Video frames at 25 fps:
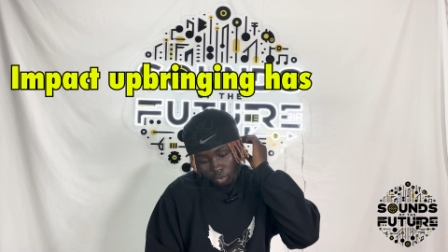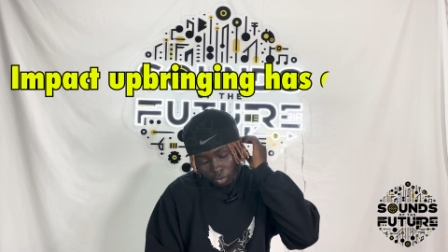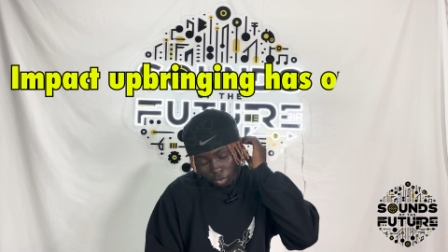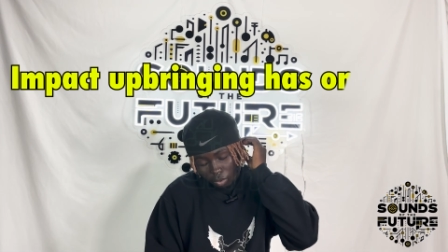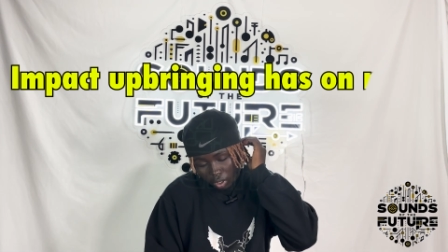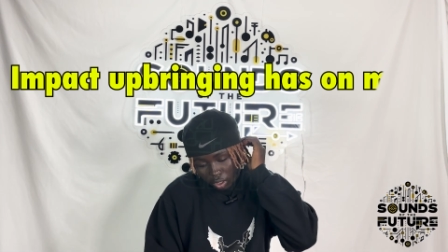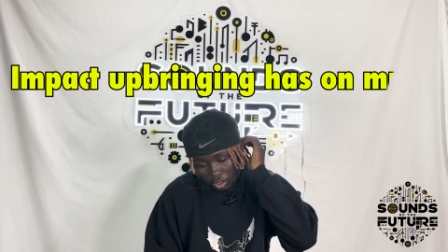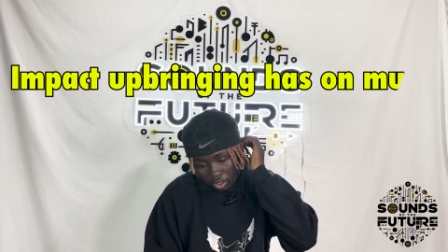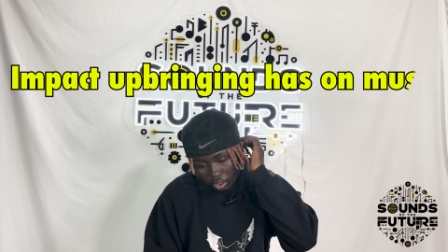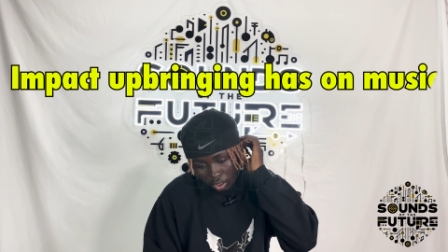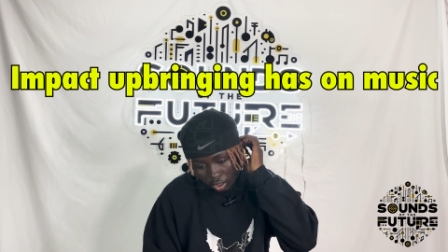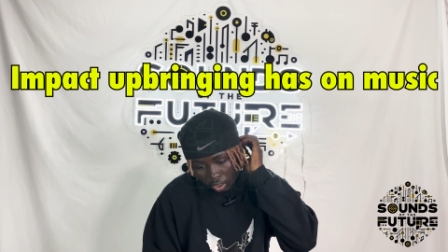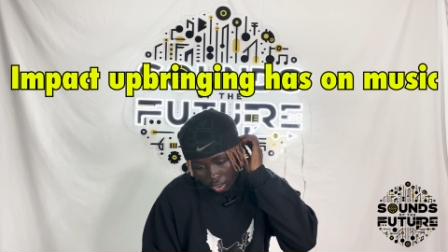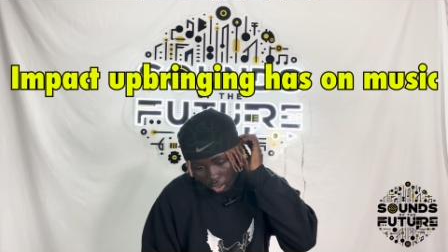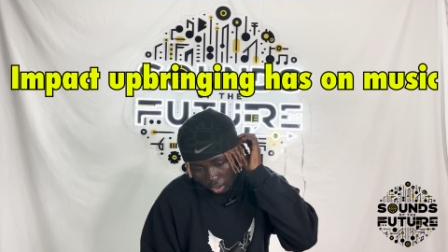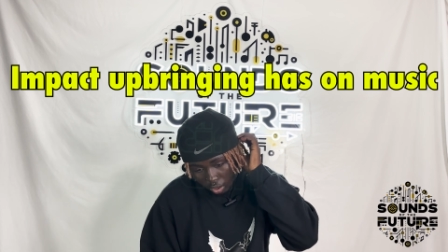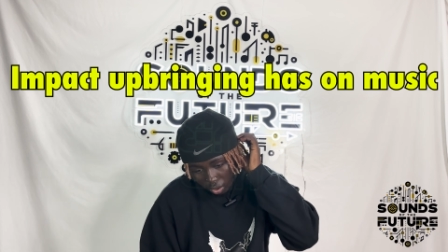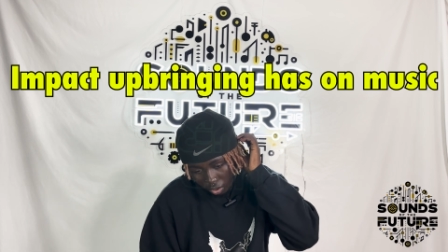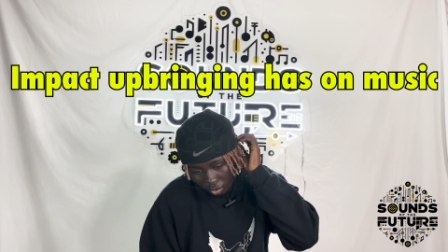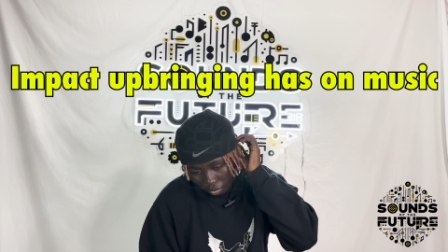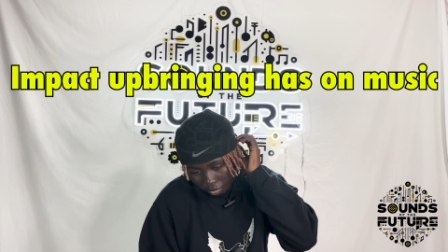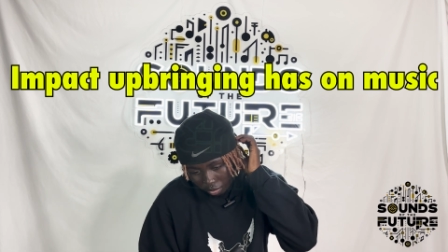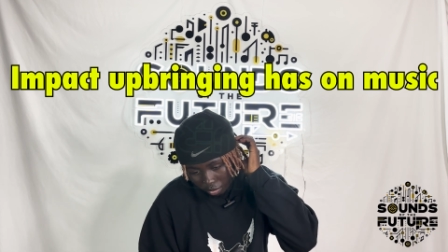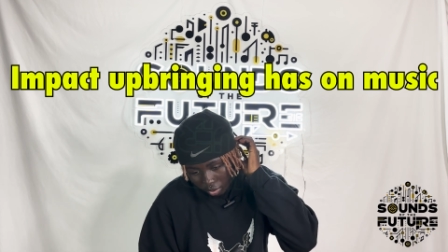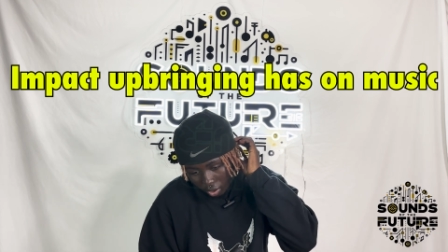Worcester,
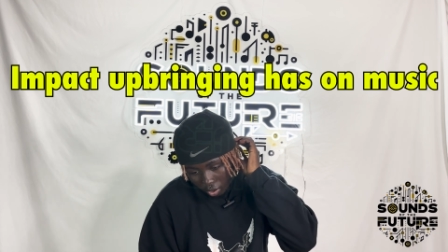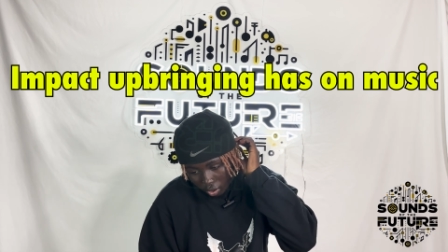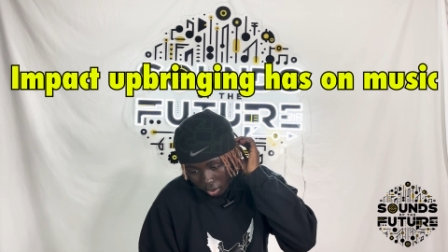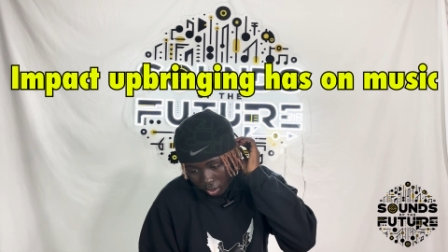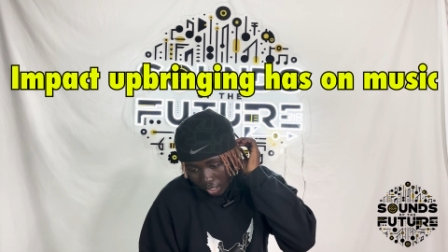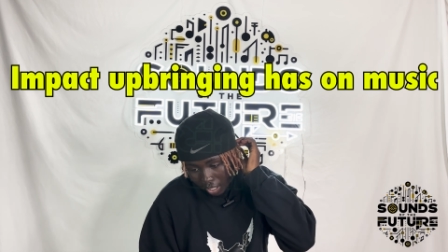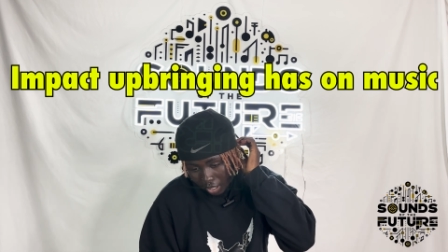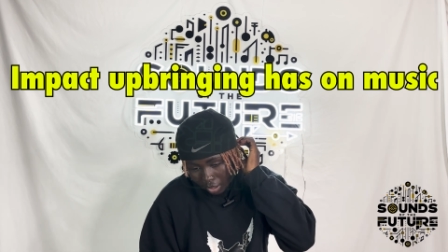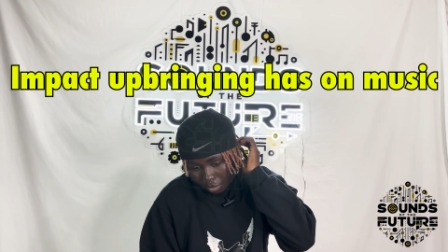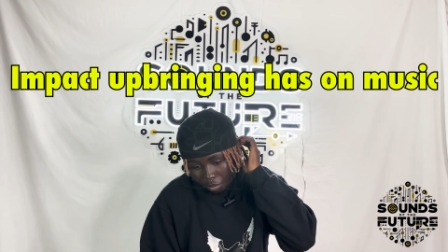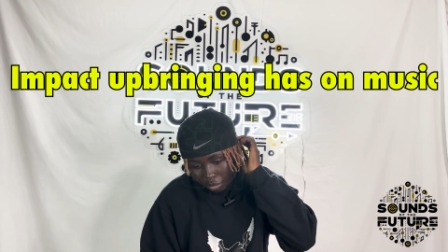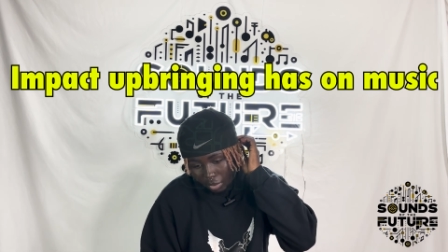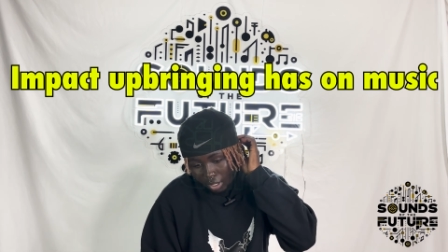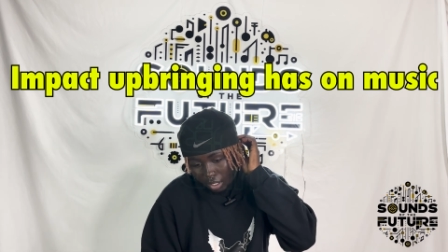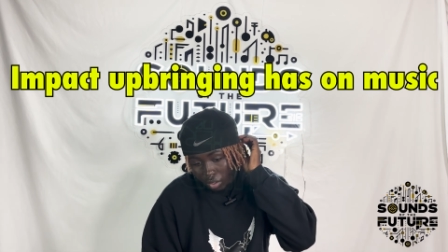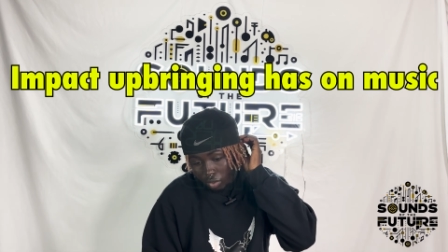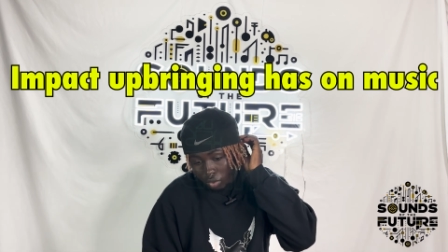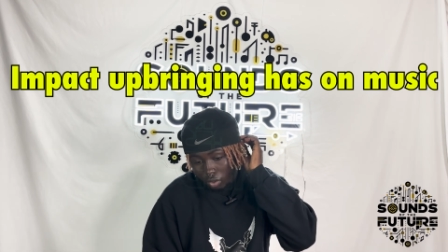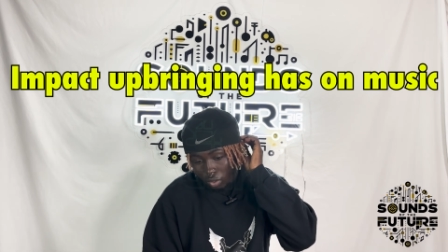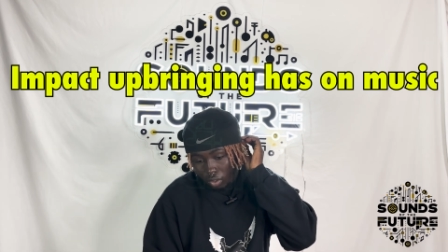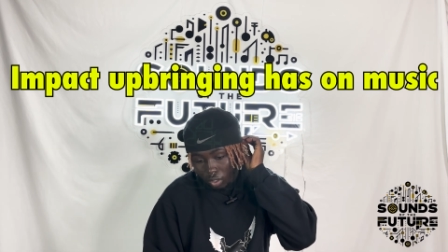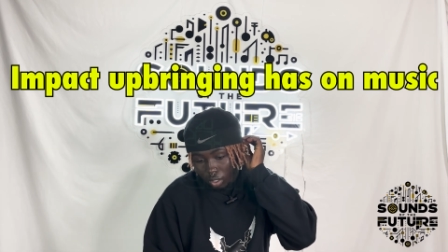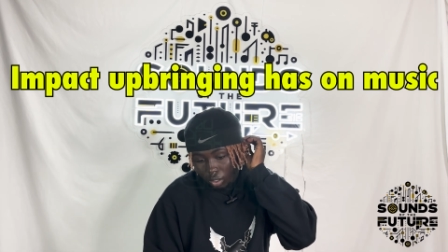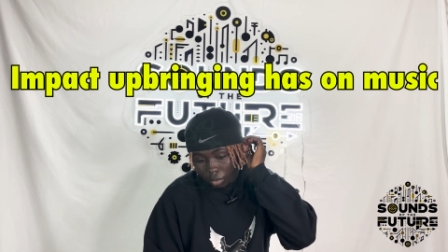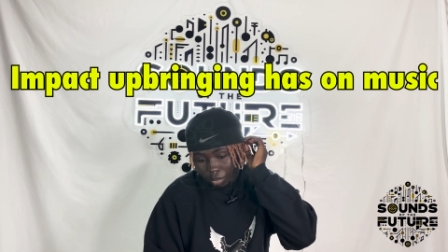no book. Like me
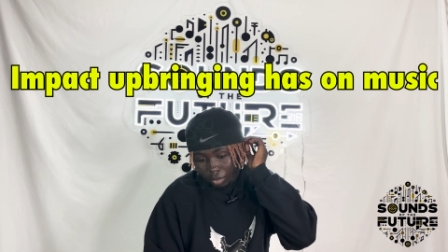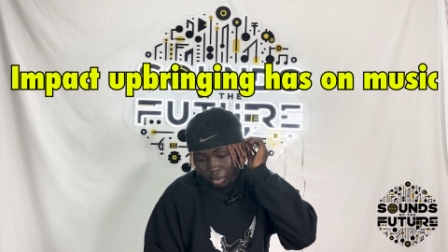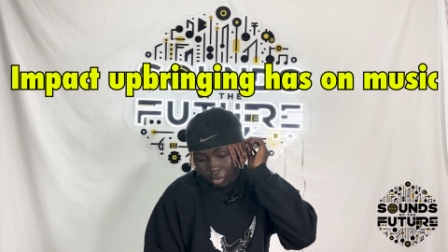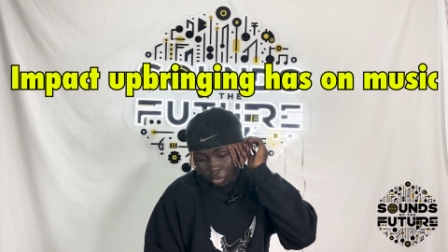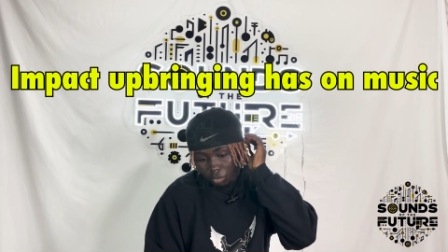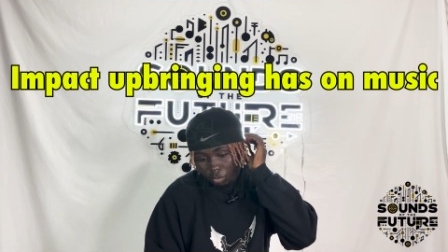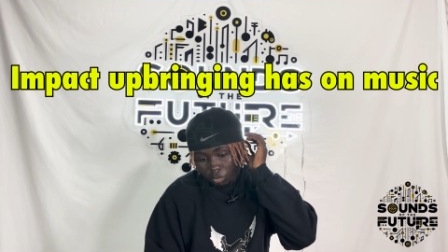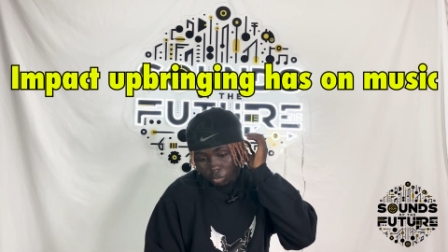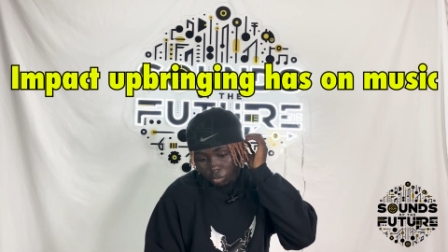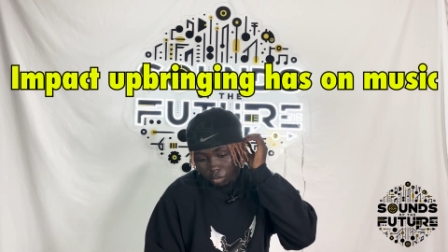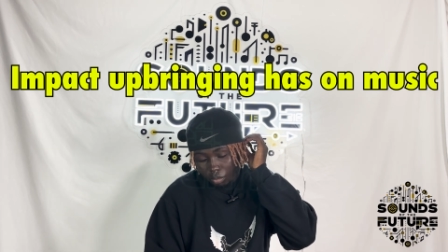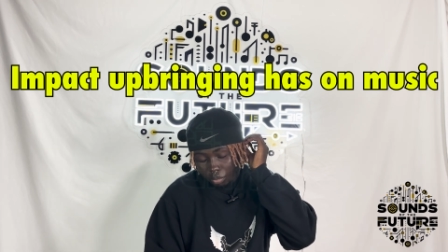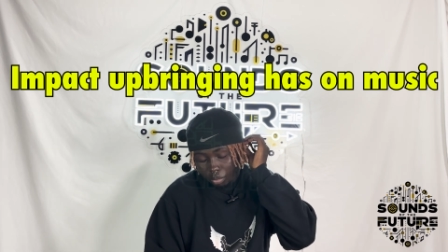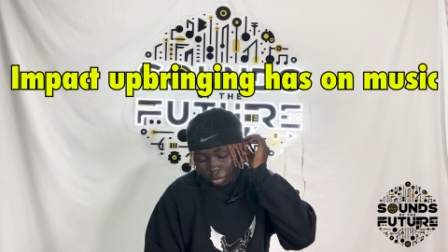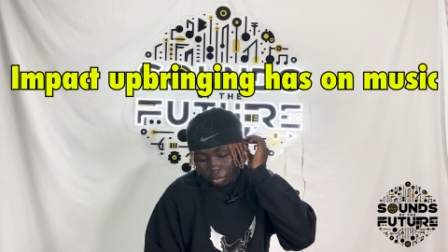growing up and